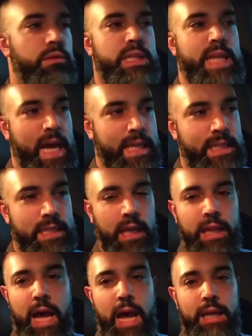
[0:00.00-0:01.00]

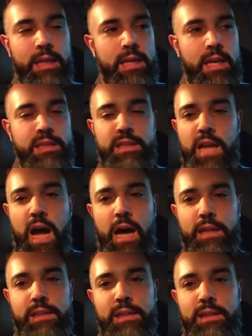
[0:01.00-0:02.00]
testing that is
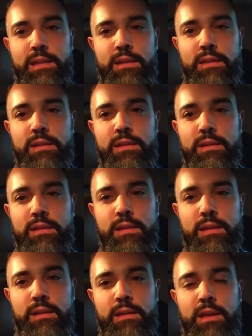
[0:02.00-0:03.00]
not
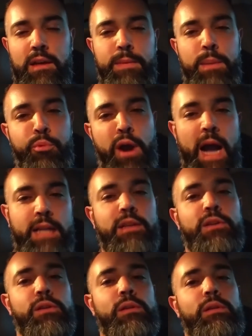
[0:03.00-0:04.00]
going to be
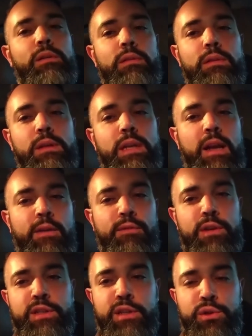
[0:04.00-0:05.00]
practical in
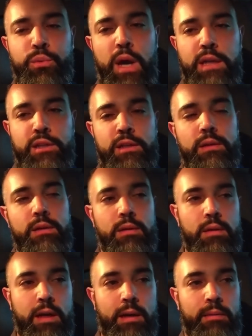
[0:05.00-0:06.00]
every situation.
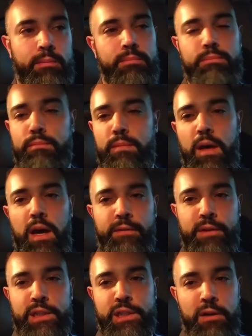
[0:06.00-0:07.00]

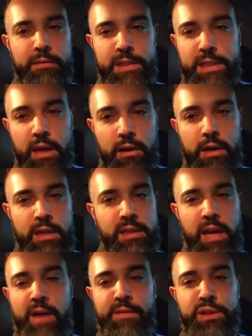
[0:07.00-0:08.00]
Every service center
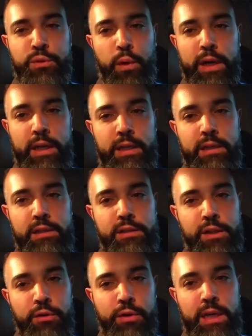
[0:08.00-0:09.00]
doesn't have a
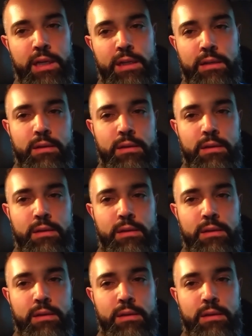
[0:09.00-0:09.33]
20%